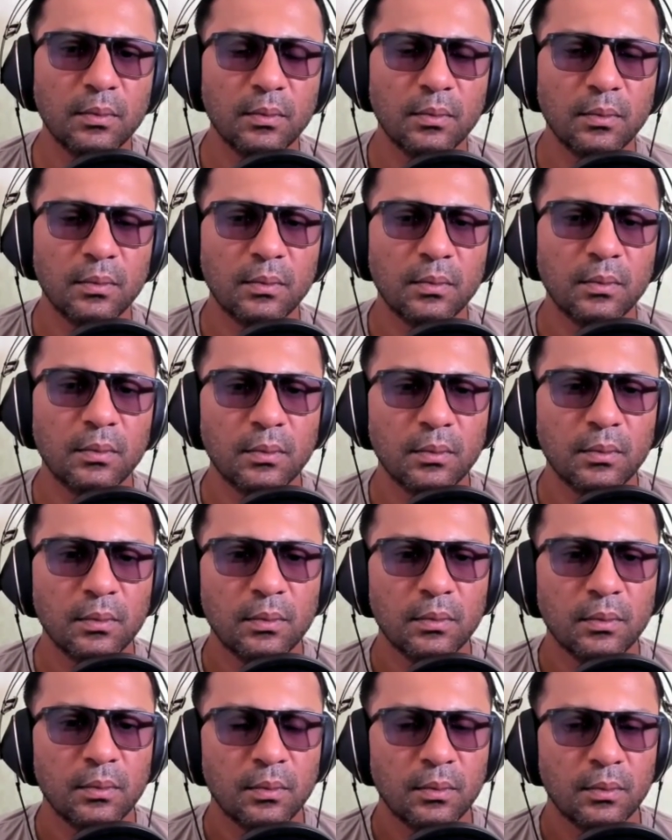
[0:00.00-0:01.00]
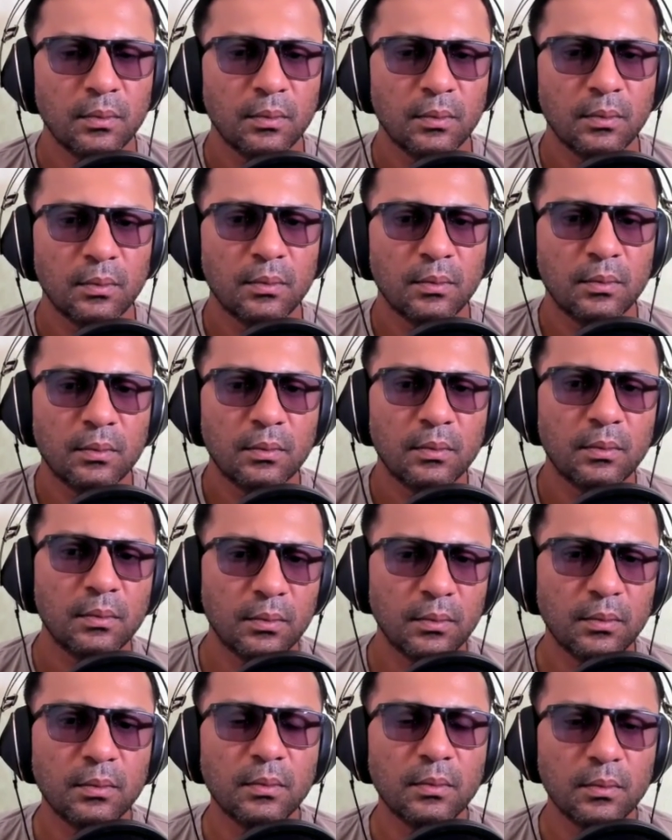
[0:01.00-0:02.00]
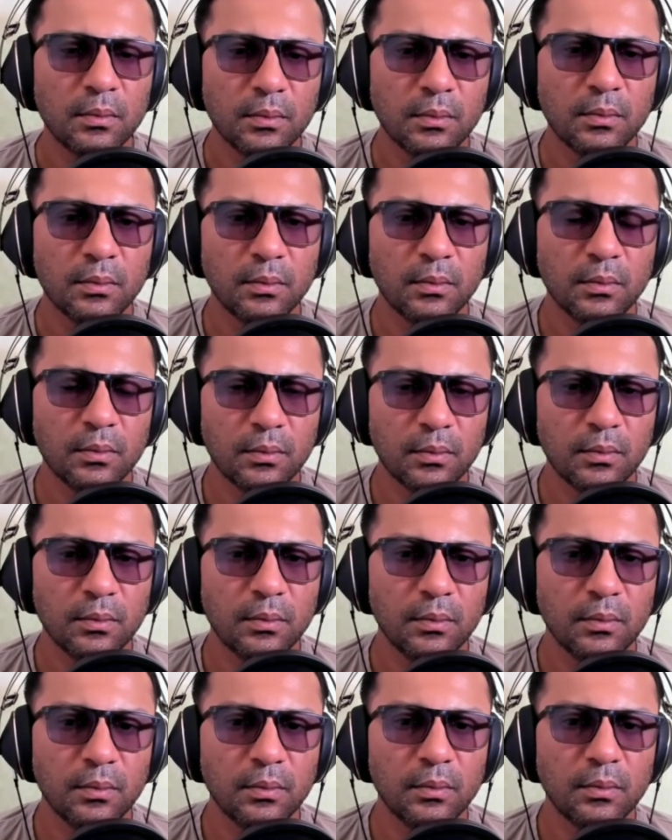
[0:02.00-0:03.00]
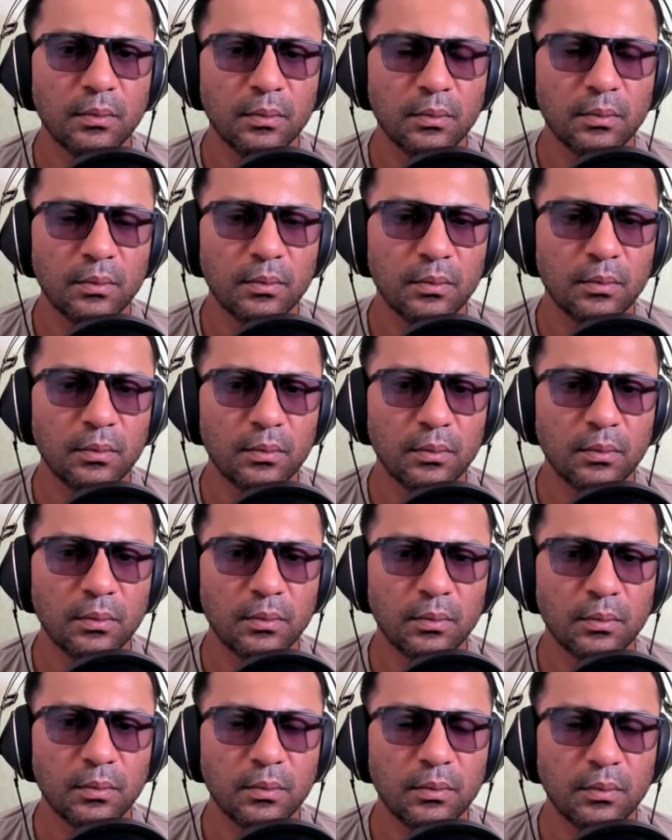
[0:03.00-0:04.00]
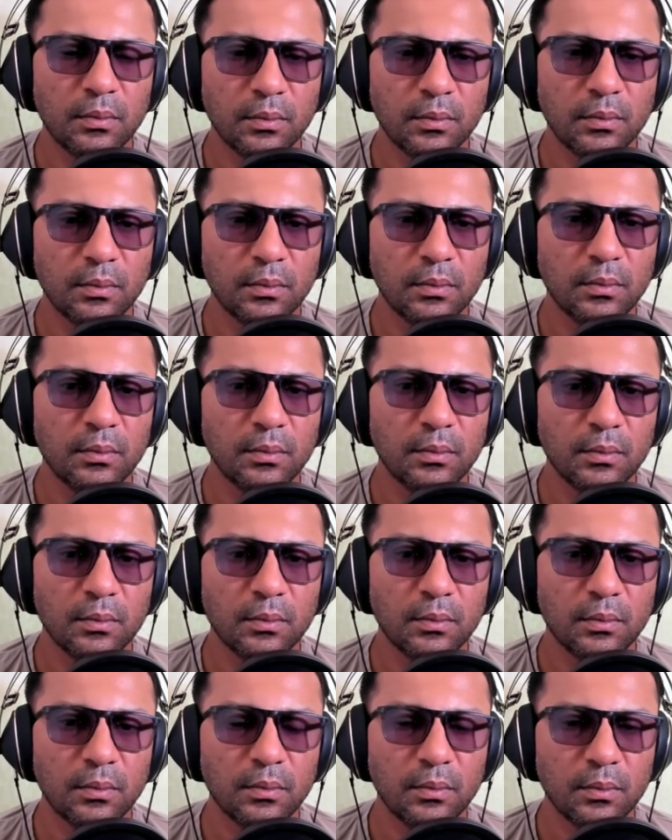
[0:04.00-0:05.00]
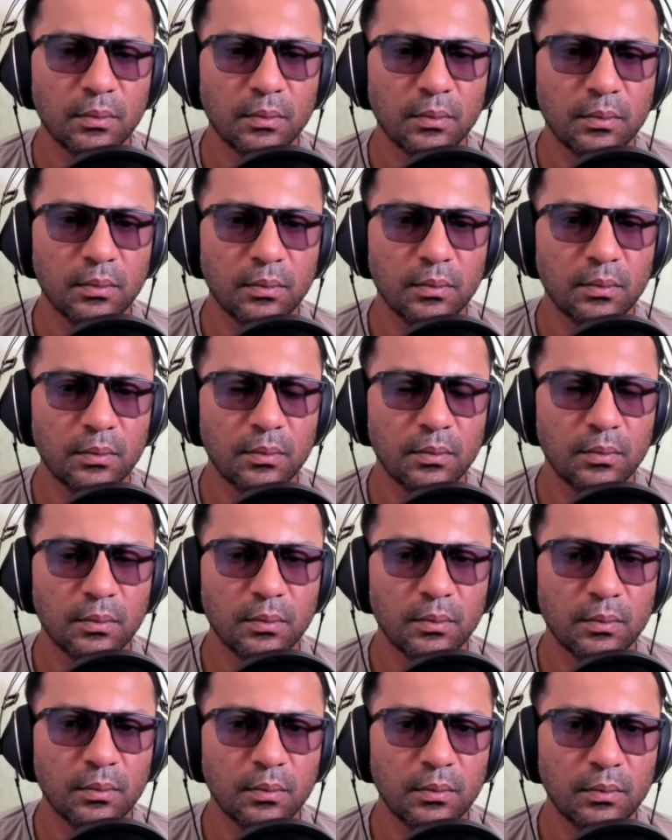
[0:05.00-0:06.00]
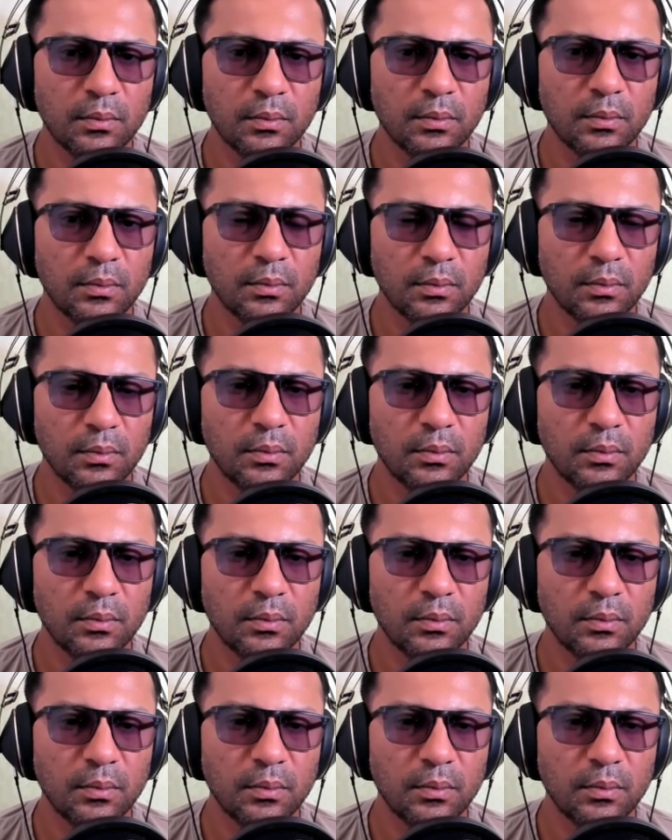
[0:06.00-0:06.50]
(not speaking)